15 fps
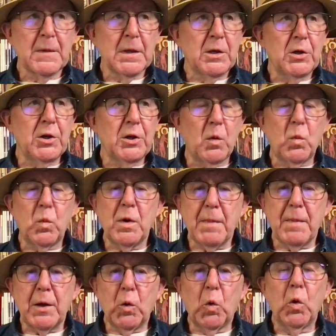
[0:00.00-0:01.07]
we
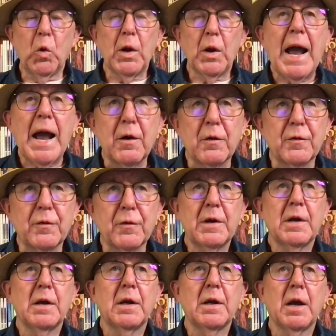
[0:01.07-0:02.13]
may all have
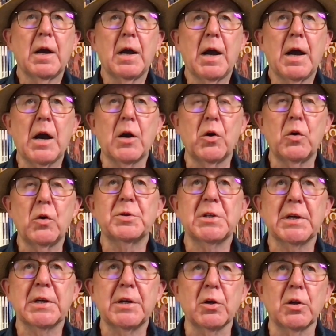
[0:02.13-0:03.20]
our own
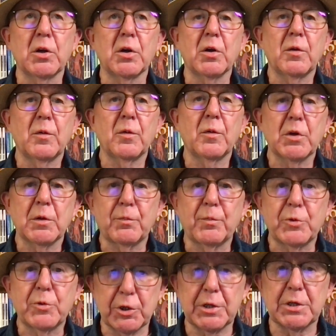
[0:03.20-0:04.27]
particular
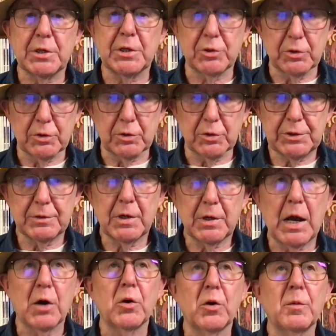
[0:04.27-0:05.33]
traditions,
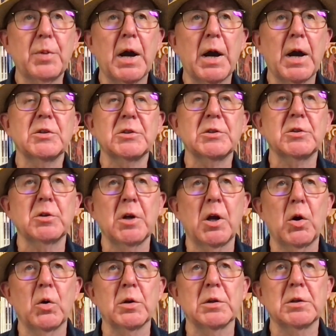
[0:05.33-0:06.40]
our own paths to
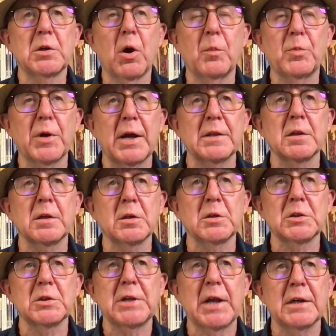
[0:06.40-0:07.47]
know and comprehend and
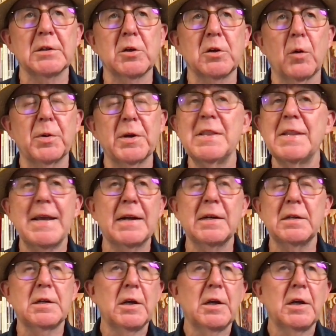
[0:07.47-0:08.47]
understand God. But in the end,